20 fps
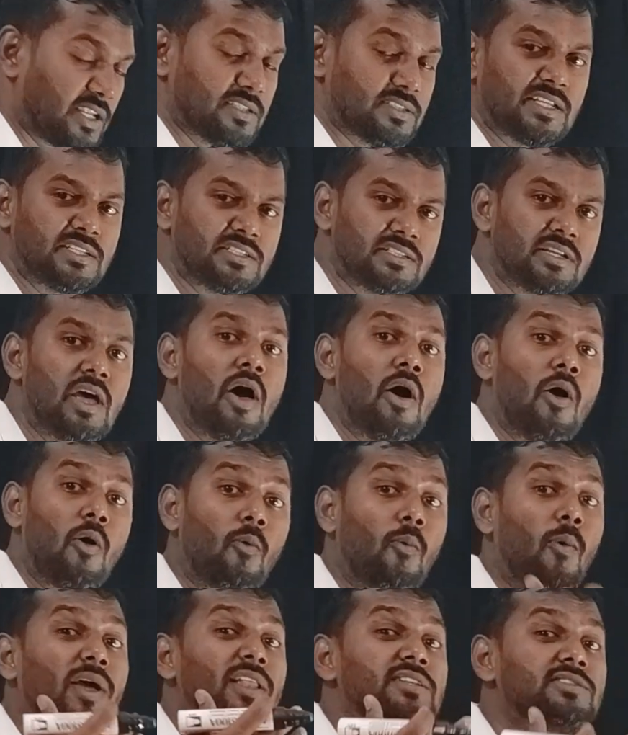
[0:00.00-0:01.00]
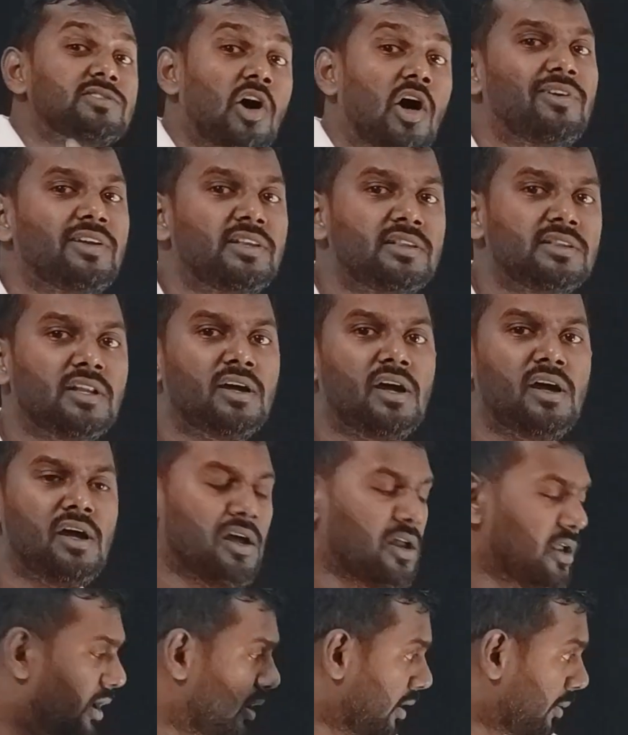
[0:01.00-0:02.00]
resistance while solving
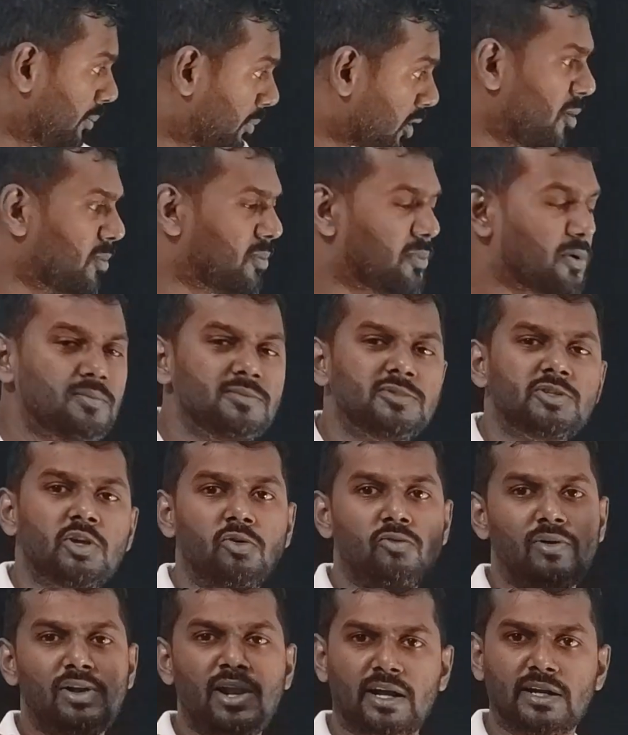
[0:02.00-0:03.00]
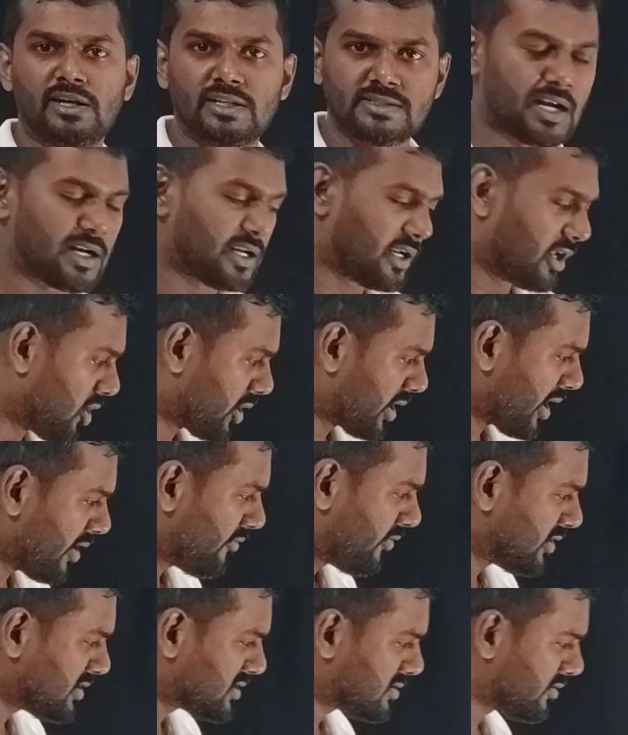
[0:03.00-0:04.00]
the problems you will understand.
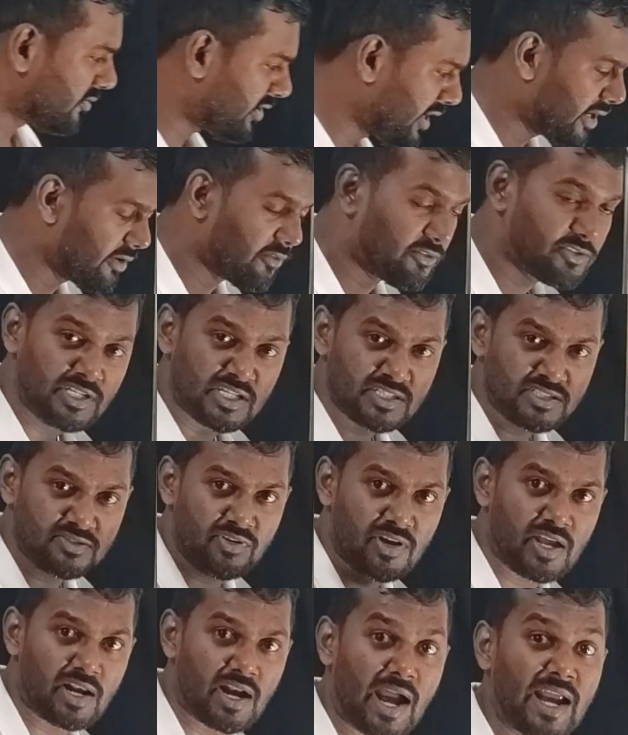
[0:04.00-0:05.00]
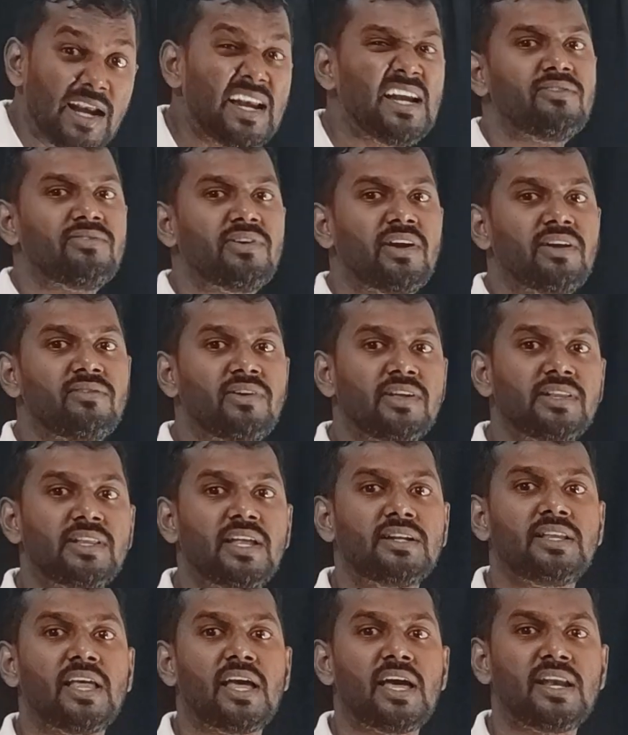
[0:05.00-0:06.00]
Okay, first we are identifying
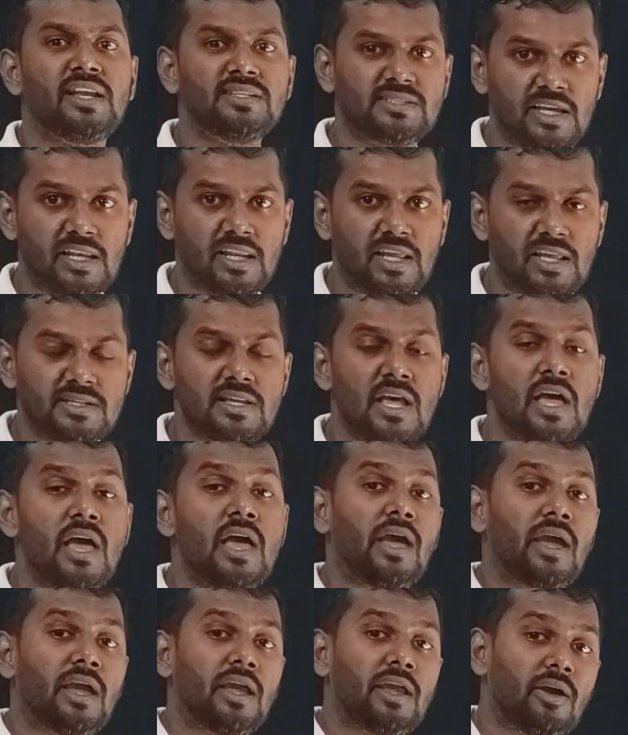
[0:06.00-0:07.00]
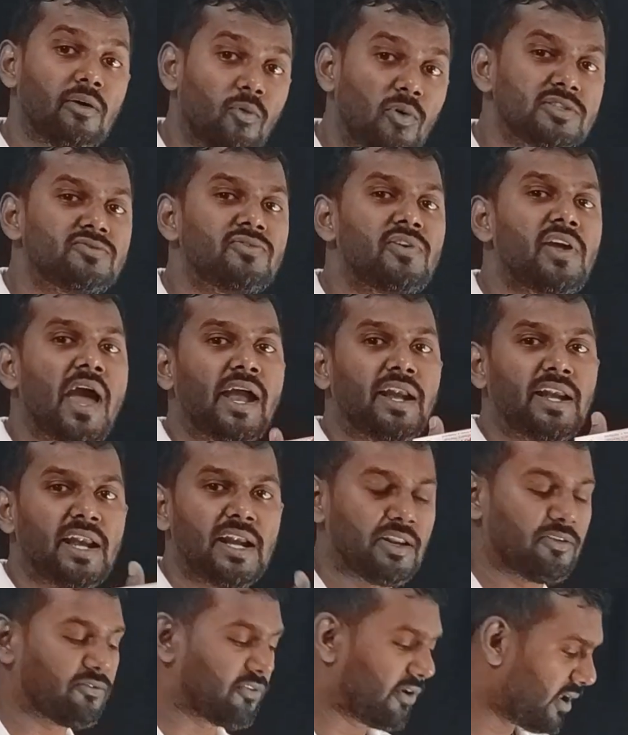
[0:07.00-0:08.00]
whether they are in series. Once we
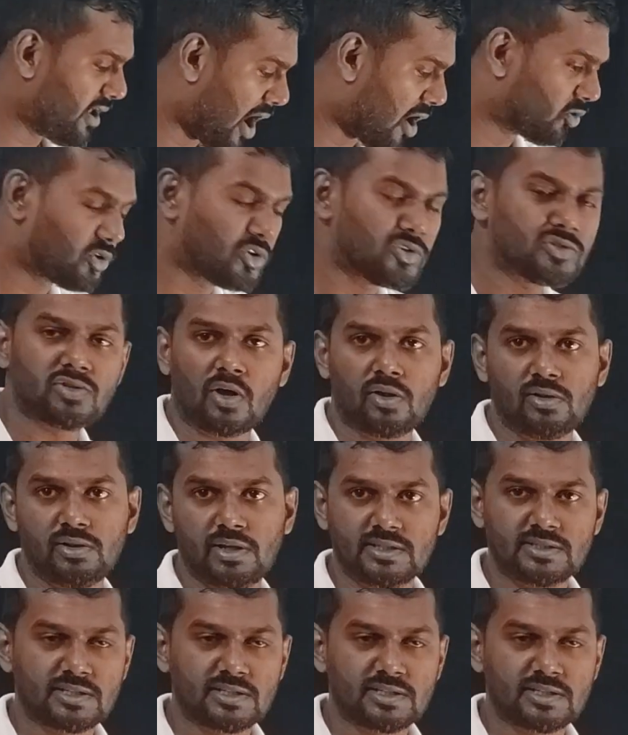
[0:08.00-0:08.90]
identify, how to solve